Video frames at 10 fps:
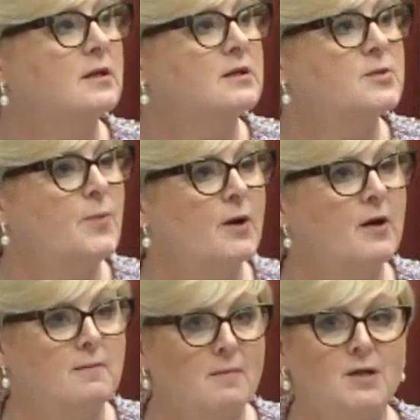
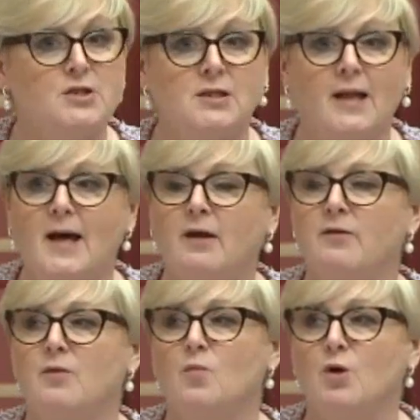spoke much louder
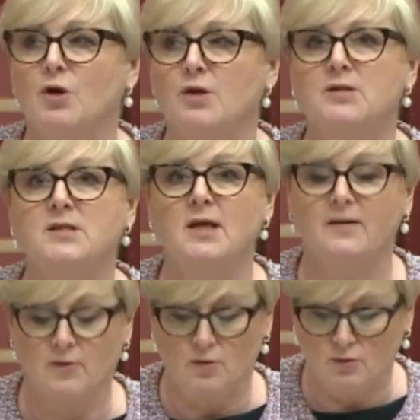than words
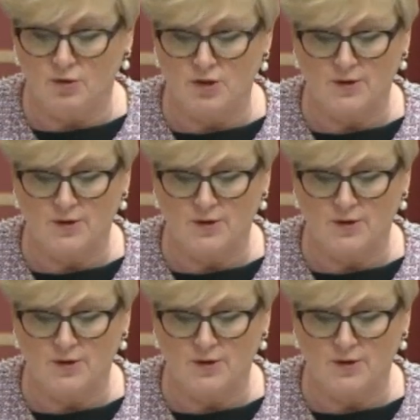ever could.